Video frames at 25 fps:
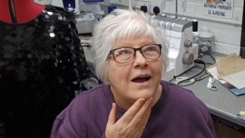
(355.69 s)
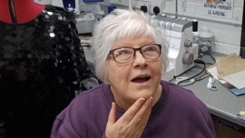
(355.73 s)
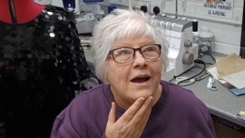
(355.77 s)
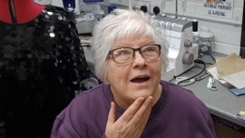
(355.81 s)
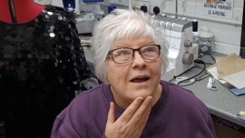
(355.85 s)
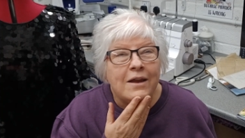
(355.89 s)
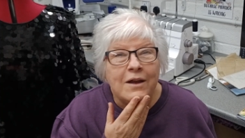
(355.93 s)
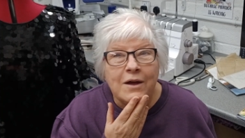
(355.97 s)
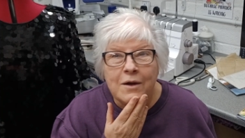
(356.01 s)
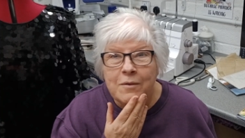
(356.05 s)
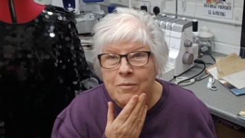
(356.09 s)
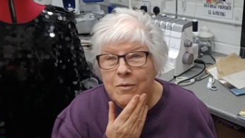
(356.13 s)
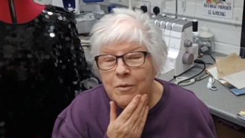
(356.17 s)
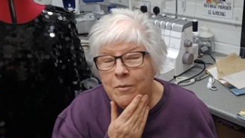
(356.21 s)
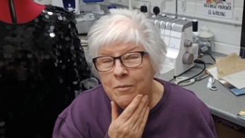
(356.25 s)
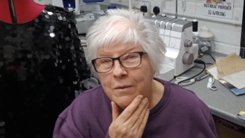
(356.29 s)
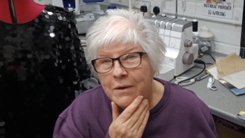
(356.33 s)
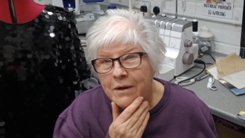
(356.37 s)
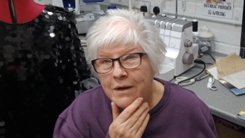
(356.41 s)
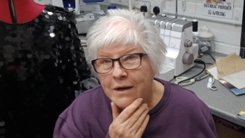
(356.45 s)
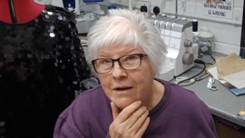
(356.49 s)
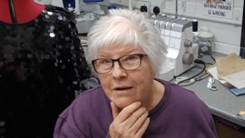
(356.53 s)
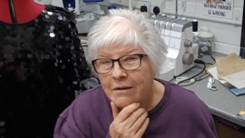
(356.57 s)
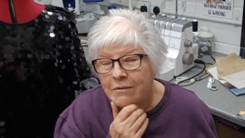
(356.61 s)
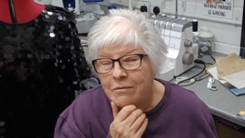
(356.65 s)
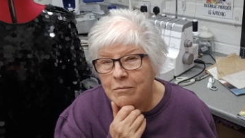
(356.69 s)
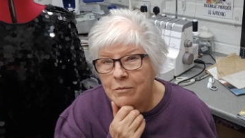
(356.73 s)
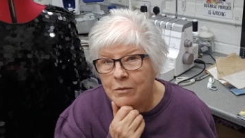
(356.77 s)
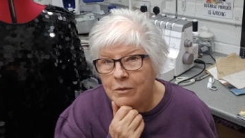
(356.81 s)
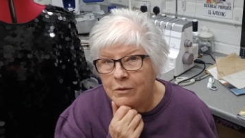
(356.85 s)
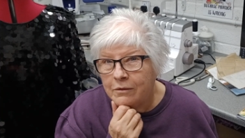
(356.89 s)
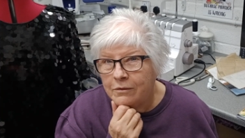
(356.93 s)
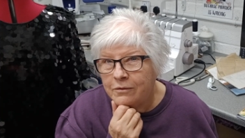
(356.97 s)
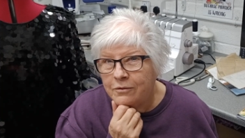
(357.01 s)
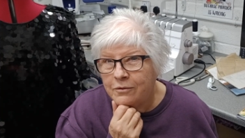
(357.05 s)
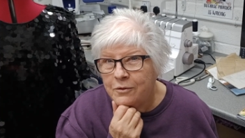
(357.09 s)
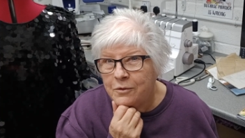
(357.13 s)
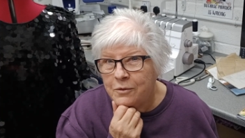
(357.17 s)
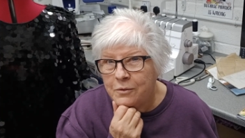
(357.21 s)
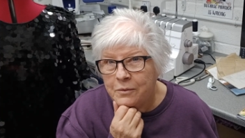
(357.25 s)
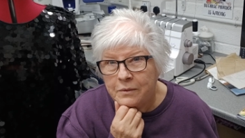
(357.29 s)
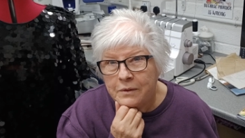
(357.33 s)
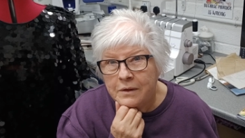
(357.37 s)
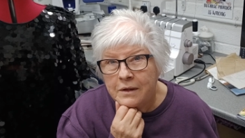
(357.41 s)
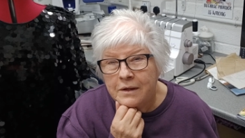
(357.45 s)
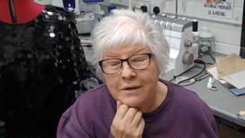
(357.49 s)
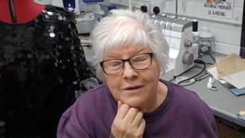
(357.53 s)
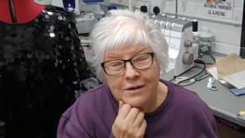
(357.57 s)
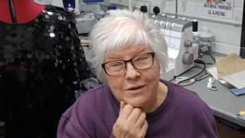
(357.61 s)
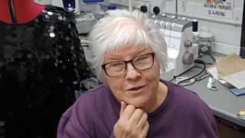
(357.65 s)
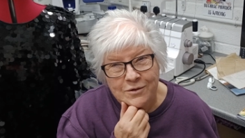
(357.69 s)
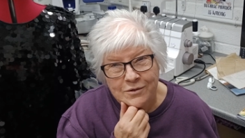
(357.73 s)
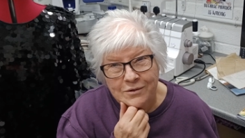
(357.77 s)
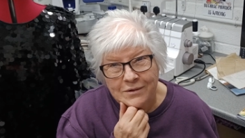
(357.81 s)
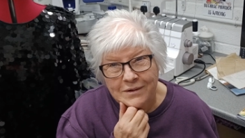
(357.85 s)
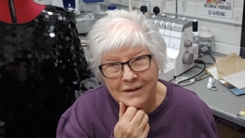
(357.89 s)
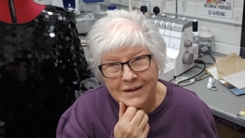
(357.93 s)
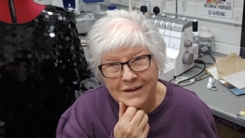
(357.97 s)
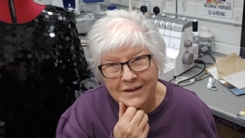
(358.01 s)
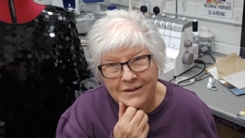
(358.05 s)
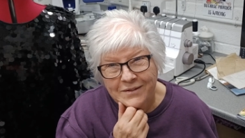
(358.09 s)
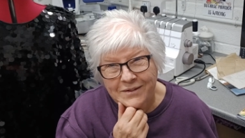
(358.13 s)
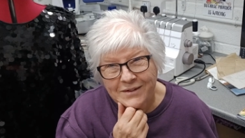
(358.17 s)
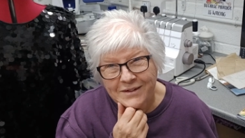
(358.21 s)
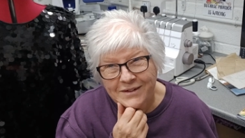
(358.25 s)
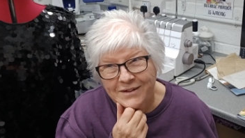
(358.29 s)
and I probably have more fruit than I should have.